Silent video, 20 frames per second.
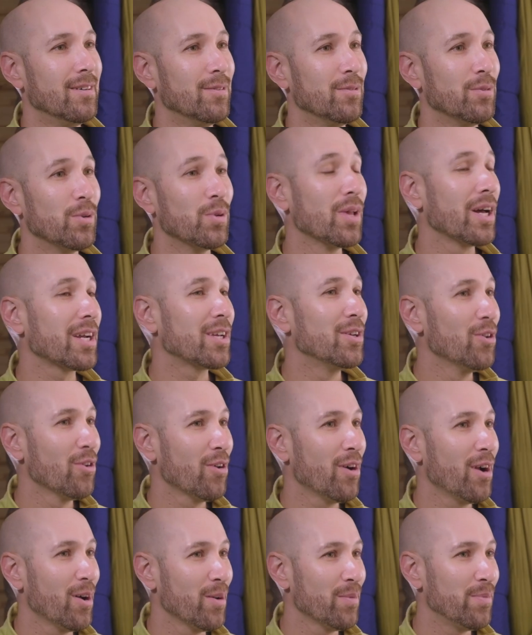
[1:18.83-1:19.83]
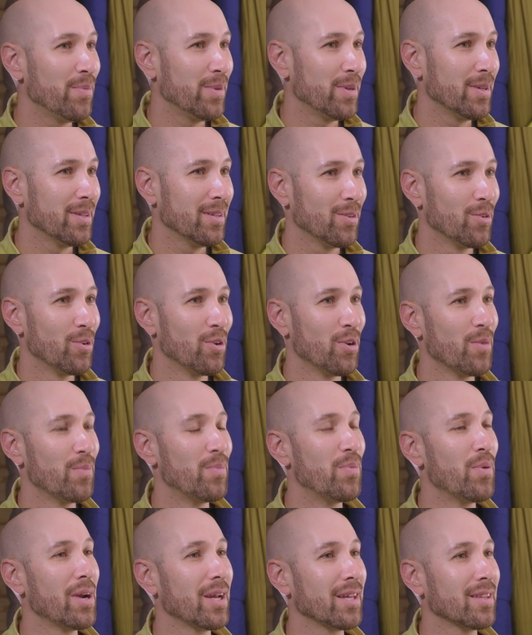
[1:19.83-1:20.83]
We'd like your help in order to
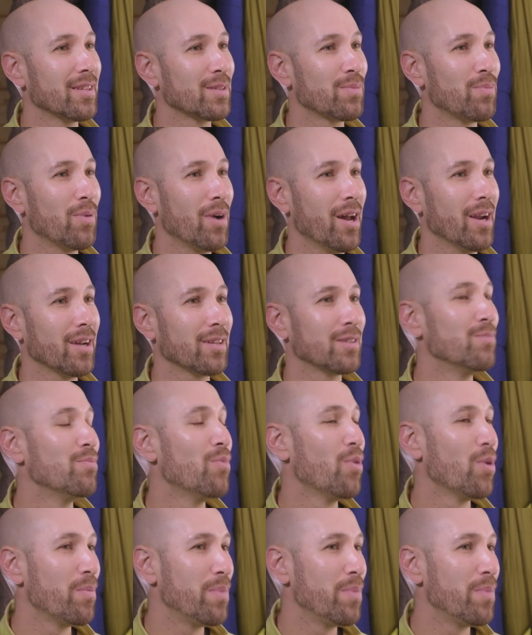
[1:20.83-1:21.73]
bring this product to more